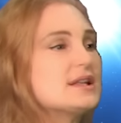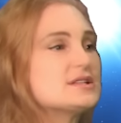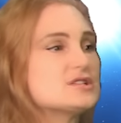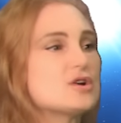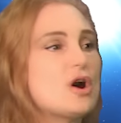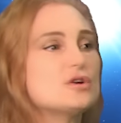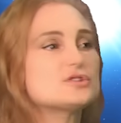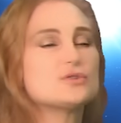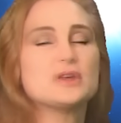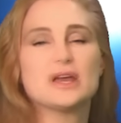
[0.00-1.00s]
This is
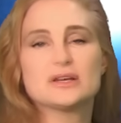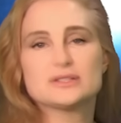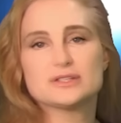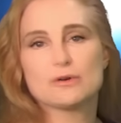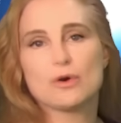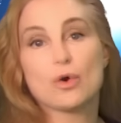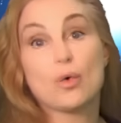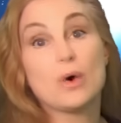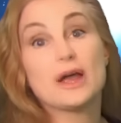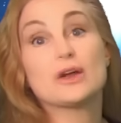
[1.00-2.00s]
also the S0
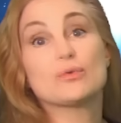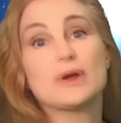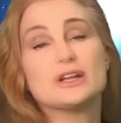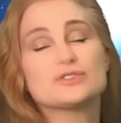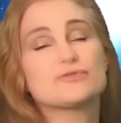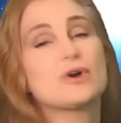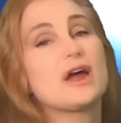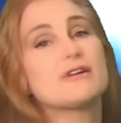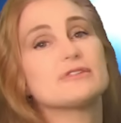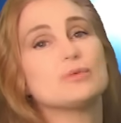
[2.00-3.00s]
quiet range for
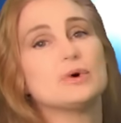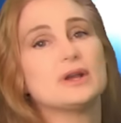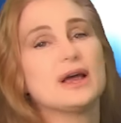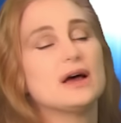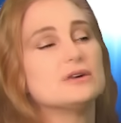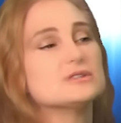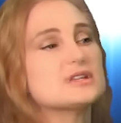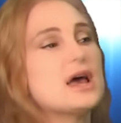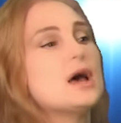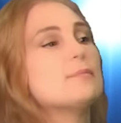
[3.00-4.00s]
everyone else.